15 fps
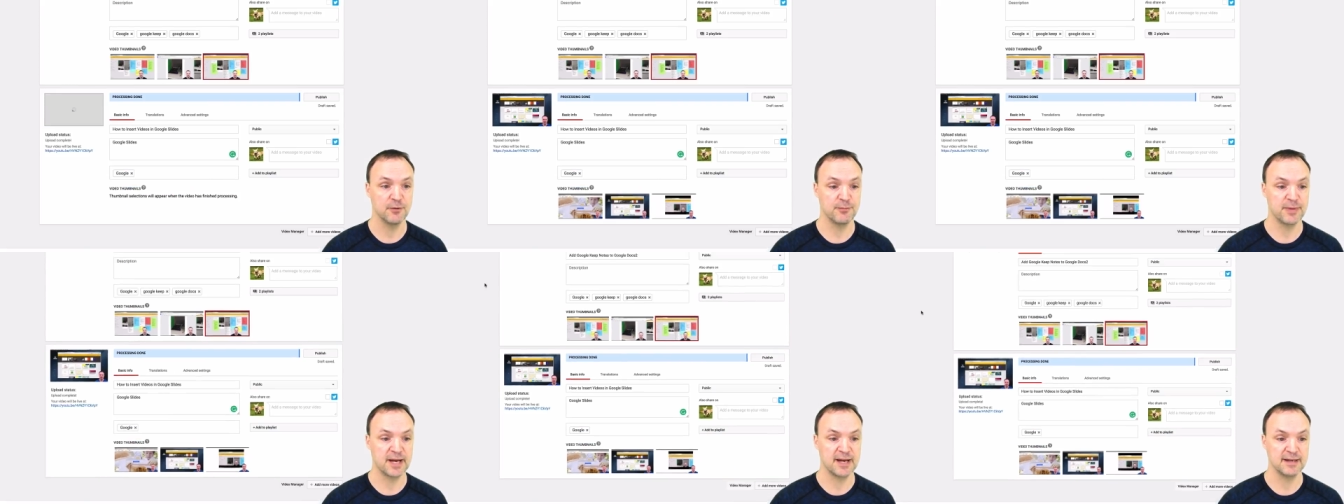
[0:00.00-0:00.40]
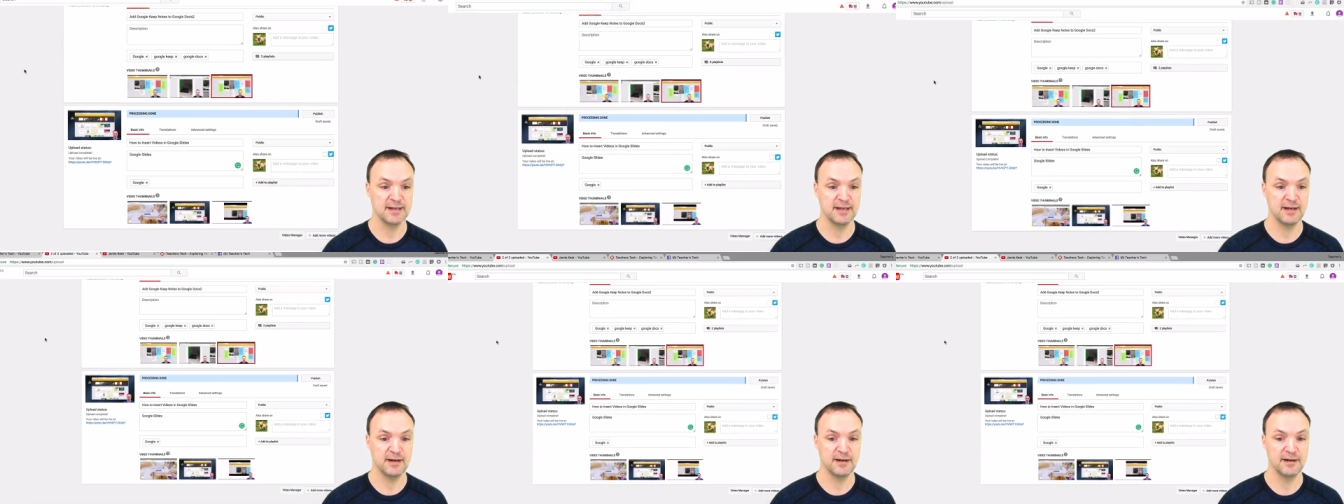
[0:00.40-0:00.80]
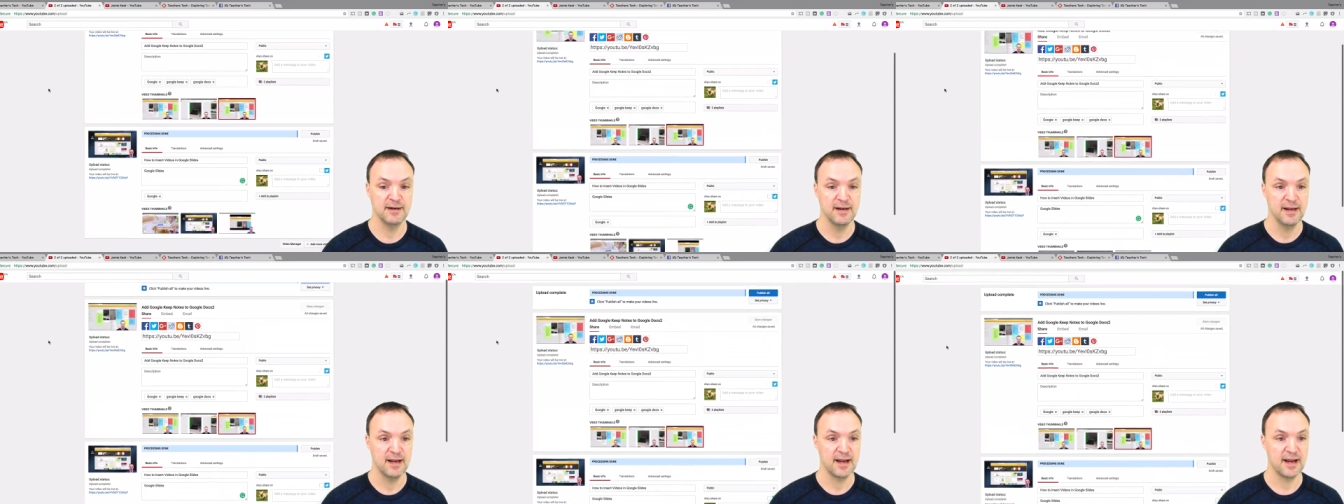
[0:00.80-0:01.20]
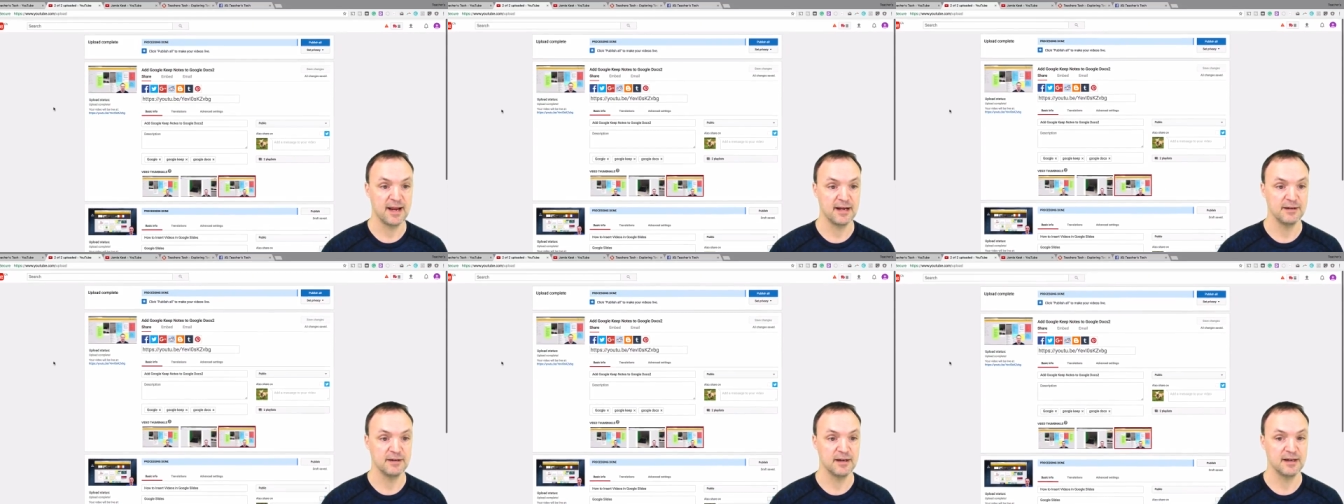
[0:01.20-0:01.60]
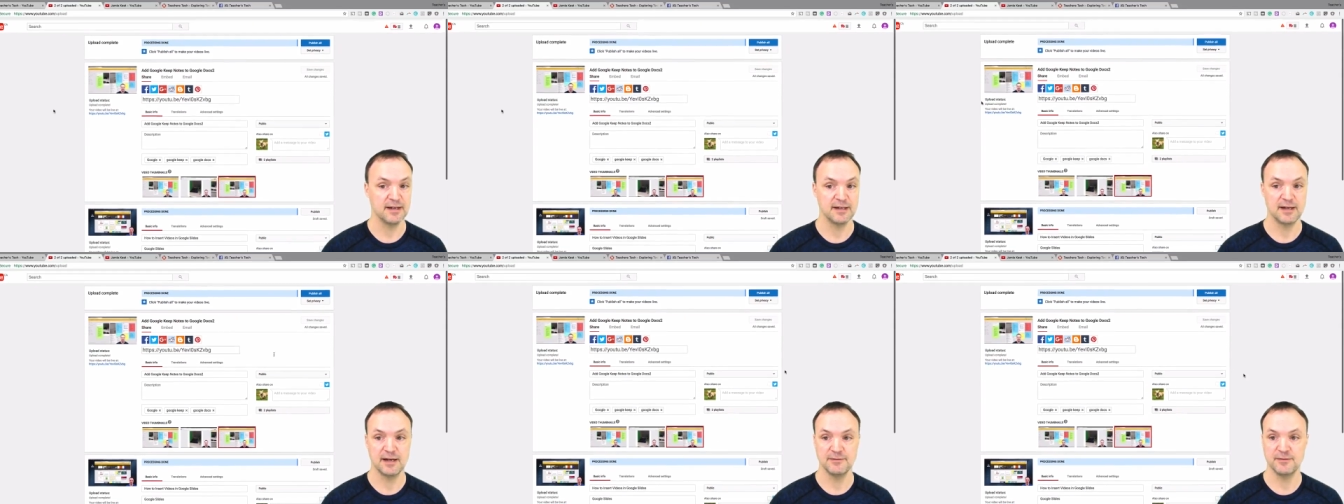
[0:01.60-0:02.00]
back here, and
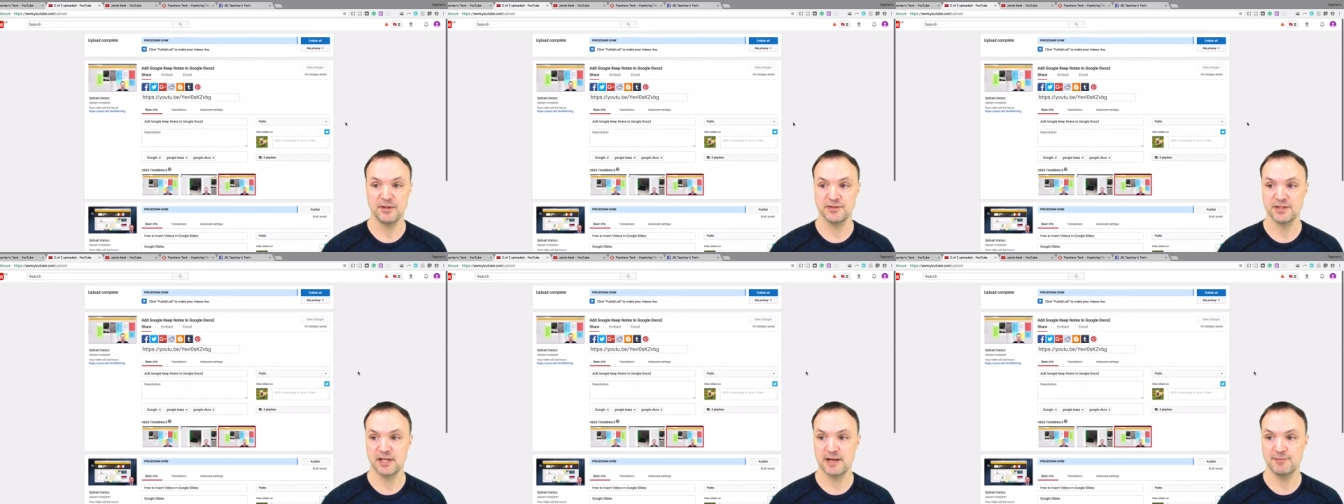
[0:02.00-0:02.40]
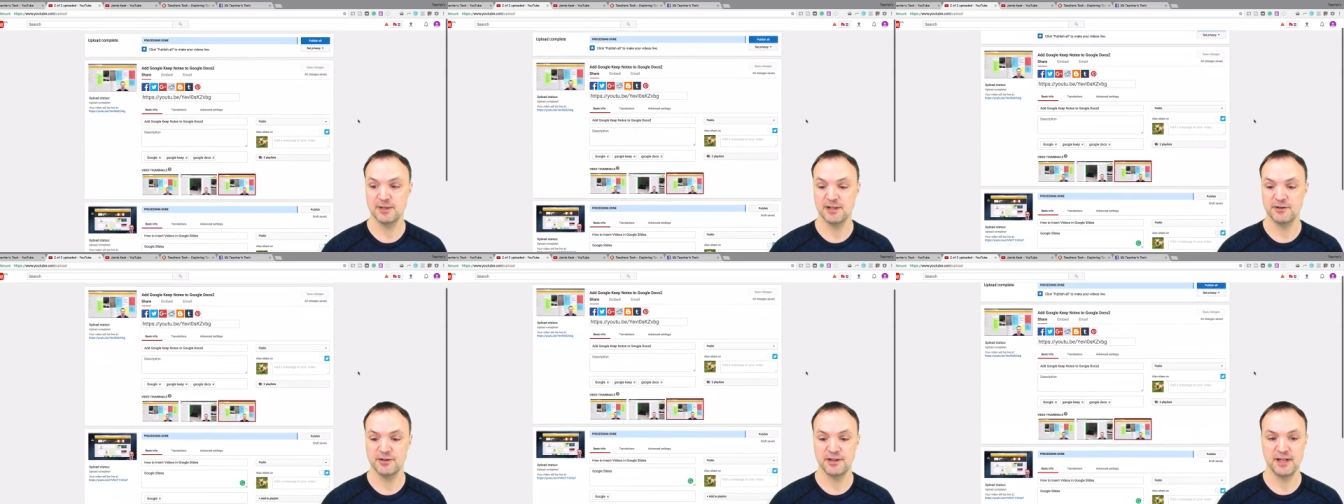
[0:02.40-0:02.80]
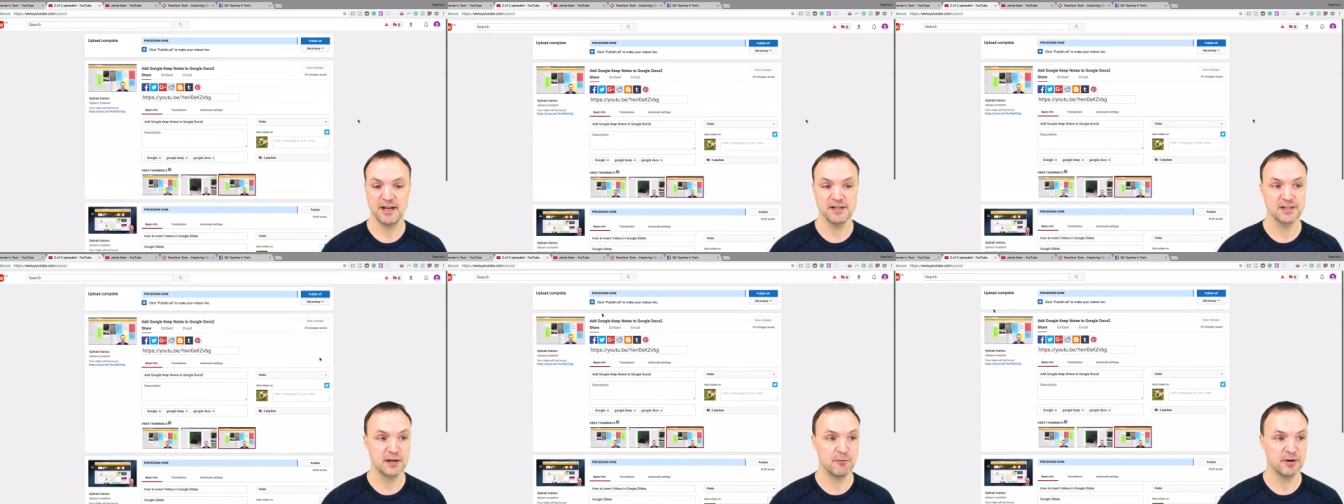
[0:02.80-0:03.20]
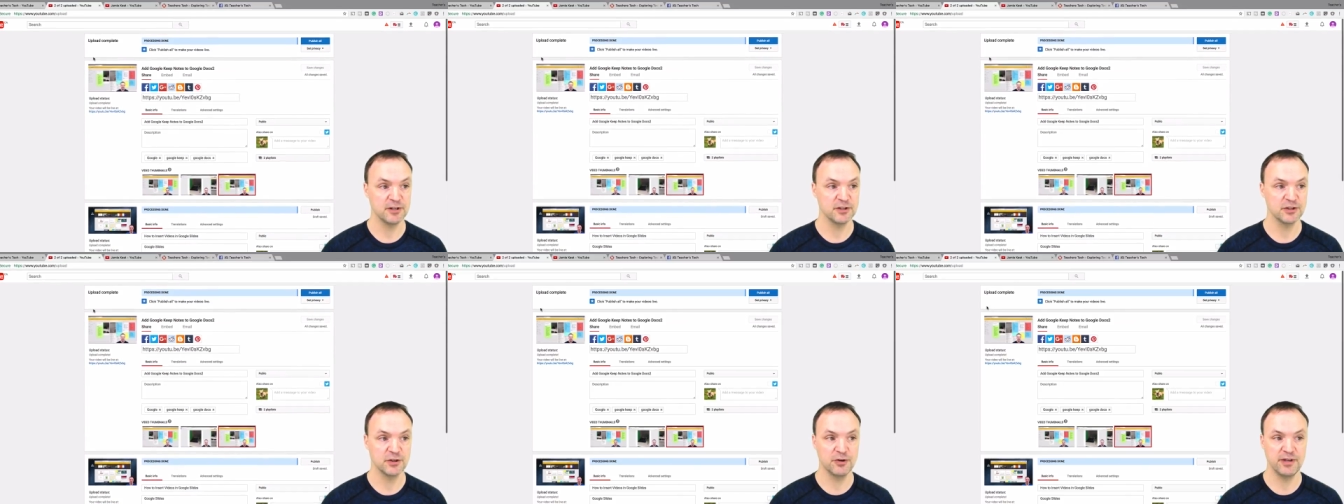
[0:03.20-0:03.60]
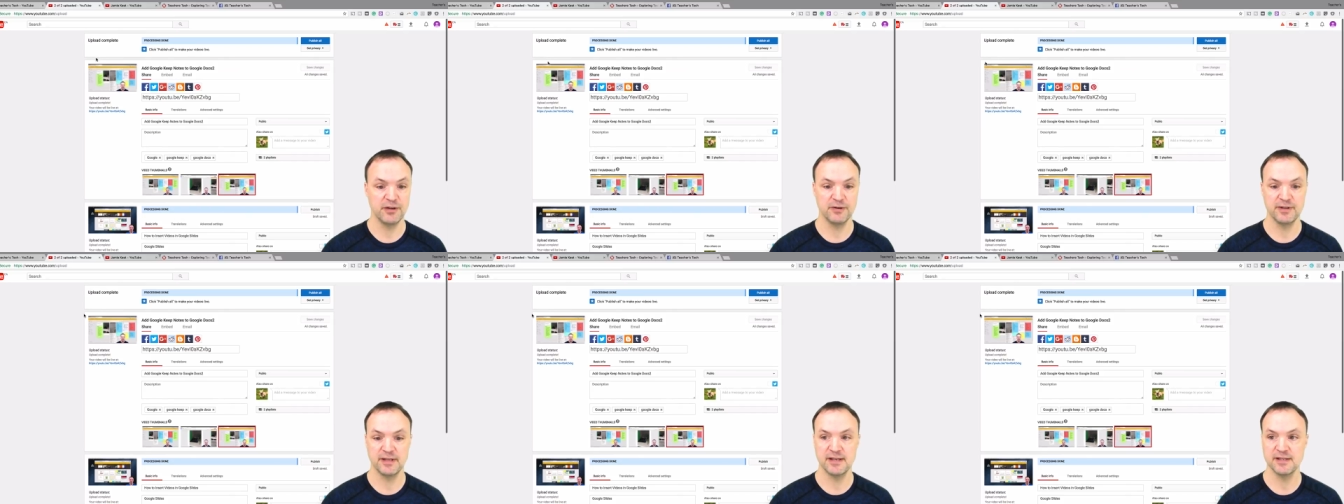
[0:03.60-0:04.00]
there's a couple other things I want to show you
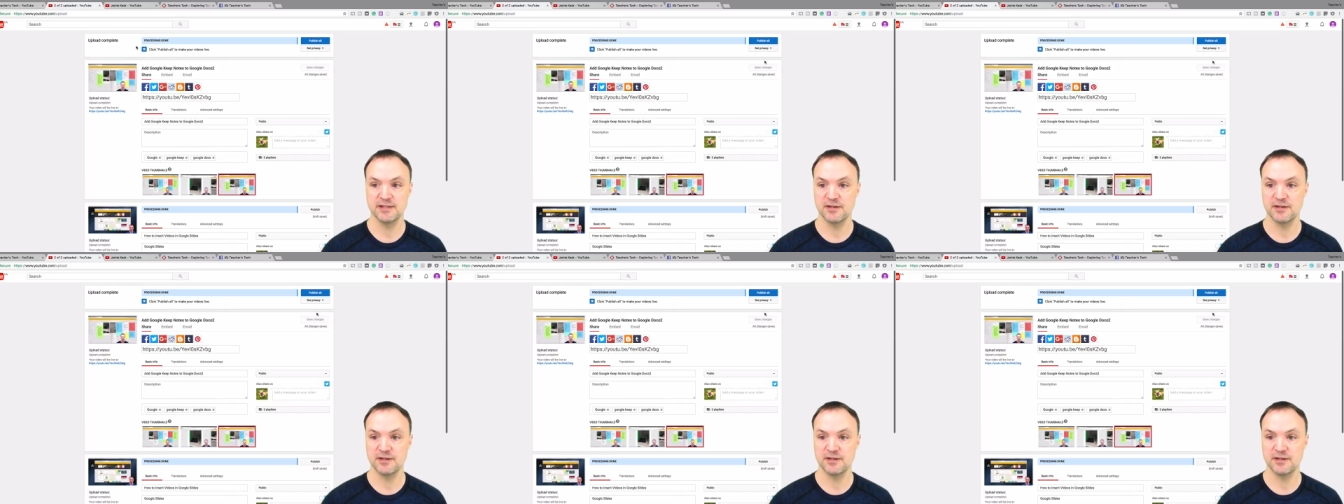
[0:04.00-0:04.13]
in this.